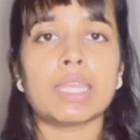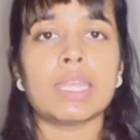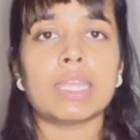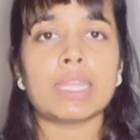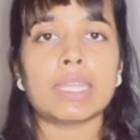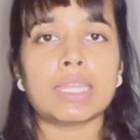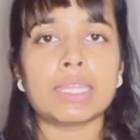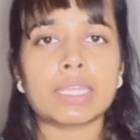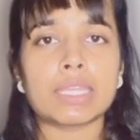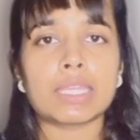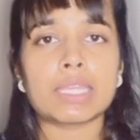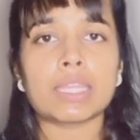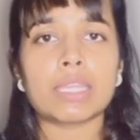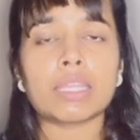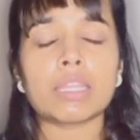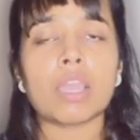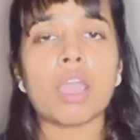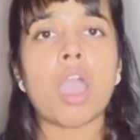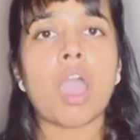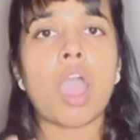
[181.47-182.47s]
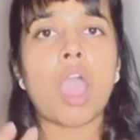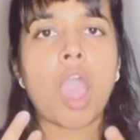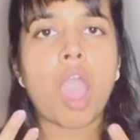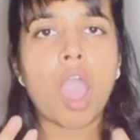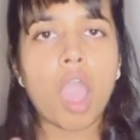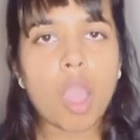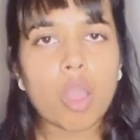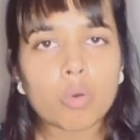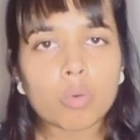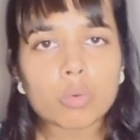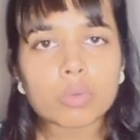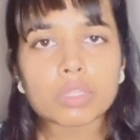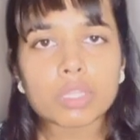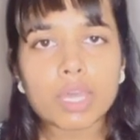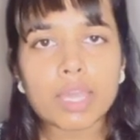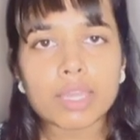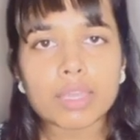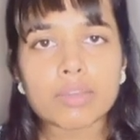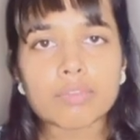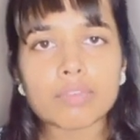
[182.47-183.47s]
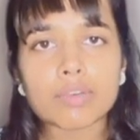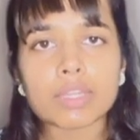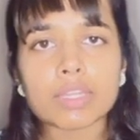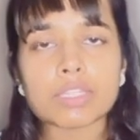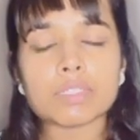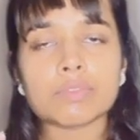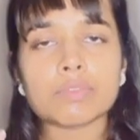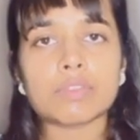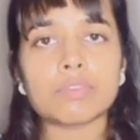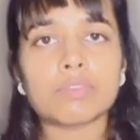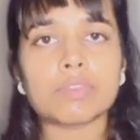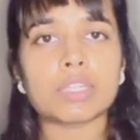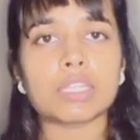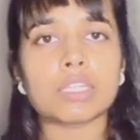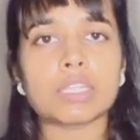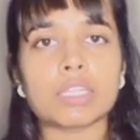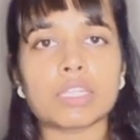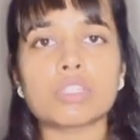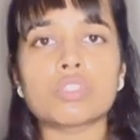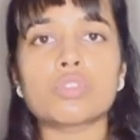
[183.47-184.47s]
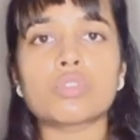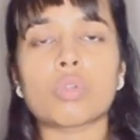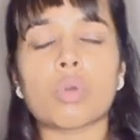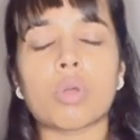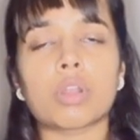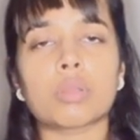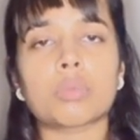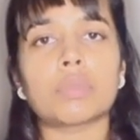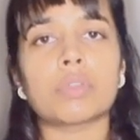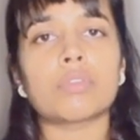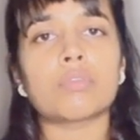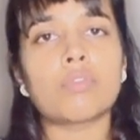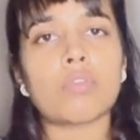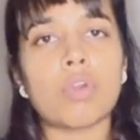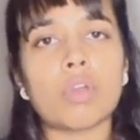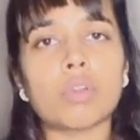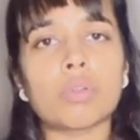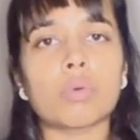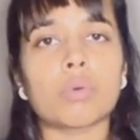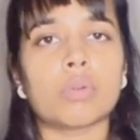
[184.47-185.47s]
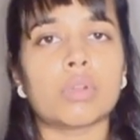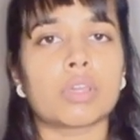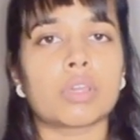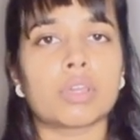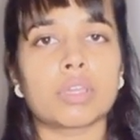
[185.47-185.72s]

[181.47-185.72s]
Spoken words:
indicate how the IFRS 15 is not being followed.